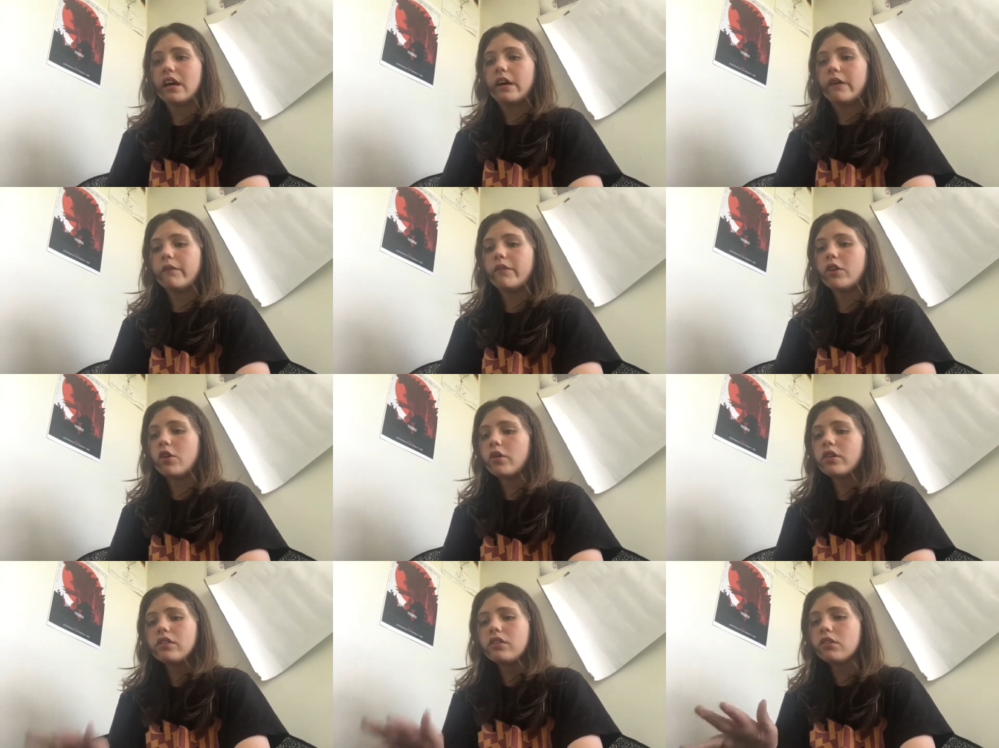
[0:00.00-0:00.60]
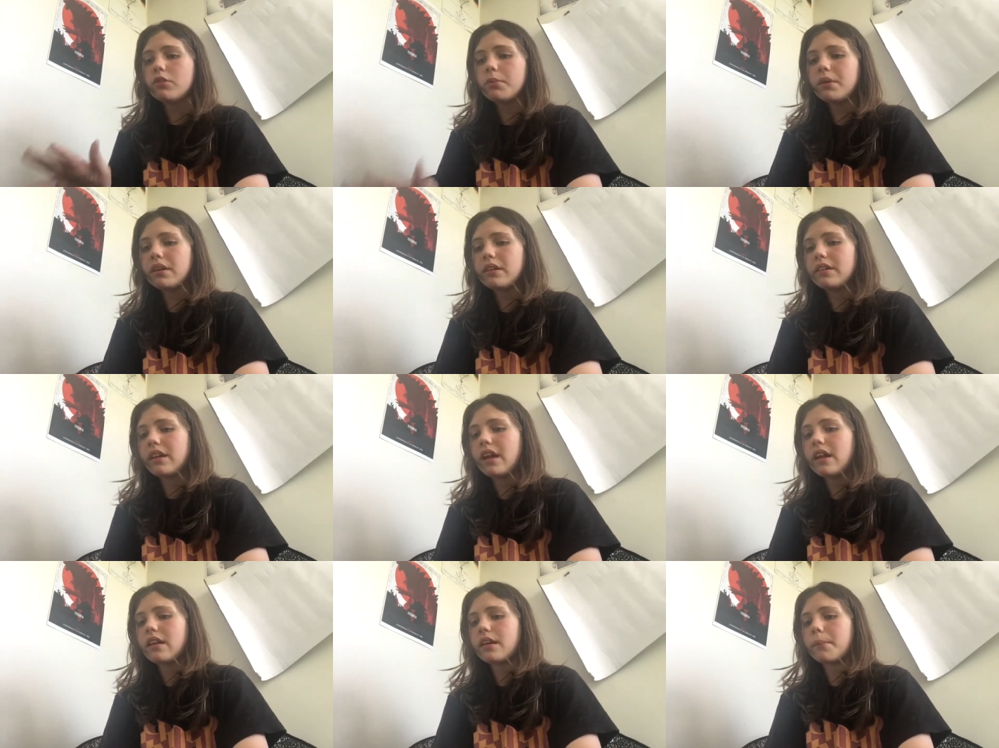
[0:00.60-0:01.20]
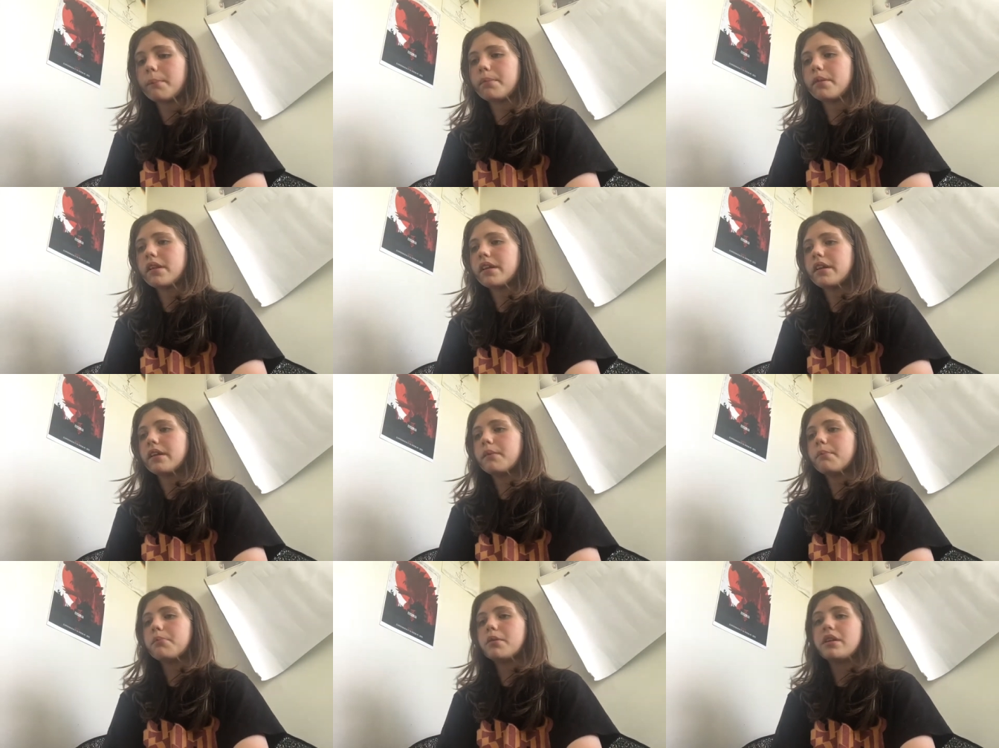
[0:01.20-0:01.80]
It only took me a day to
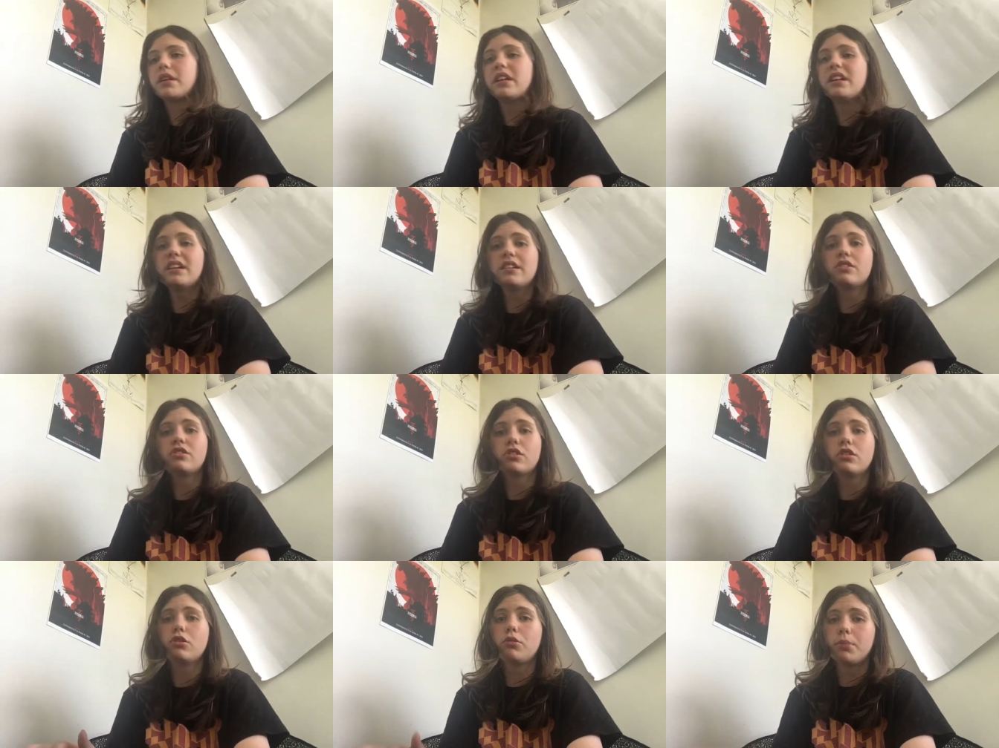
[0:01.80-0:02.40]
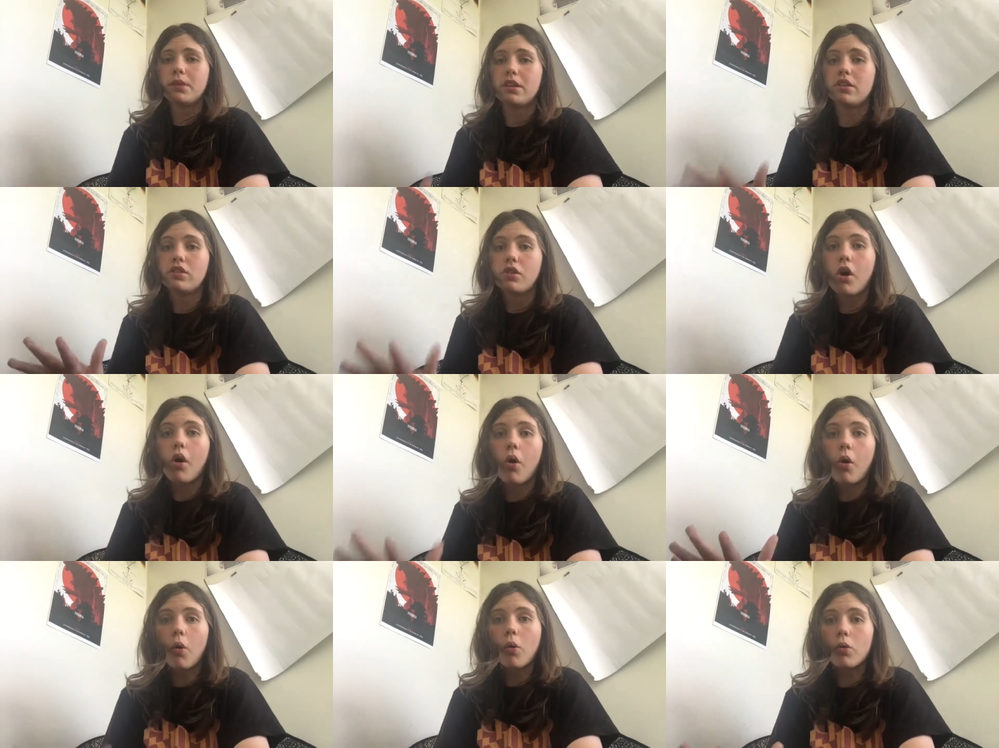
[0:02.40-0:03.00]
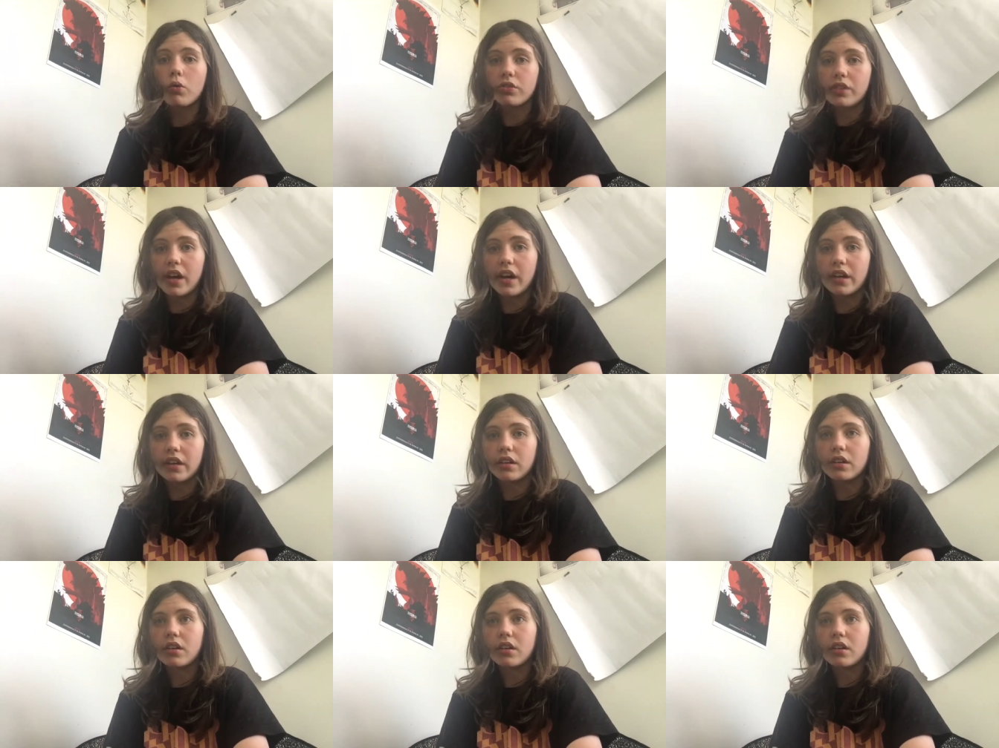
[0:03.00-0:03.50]
complete, but it took me the whole day.